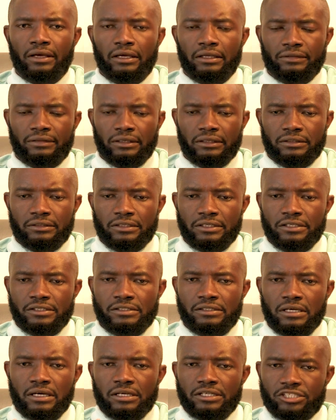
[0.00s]

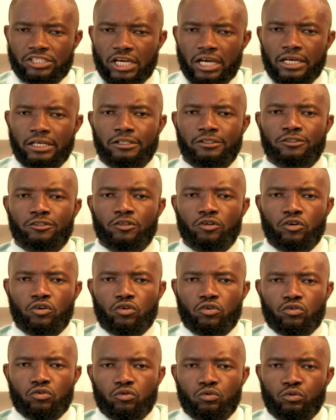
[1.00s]
this
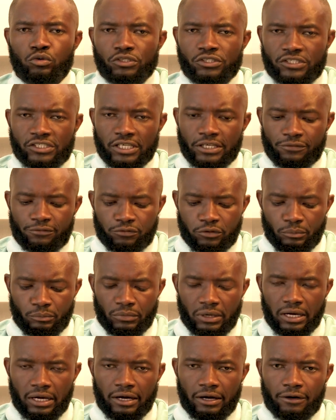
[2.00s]
child who was
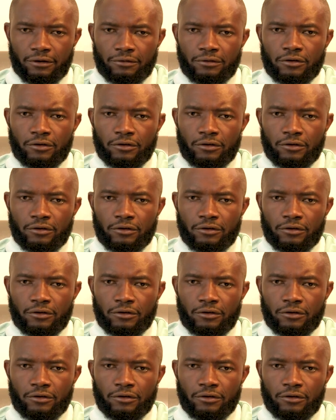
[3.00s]
saved from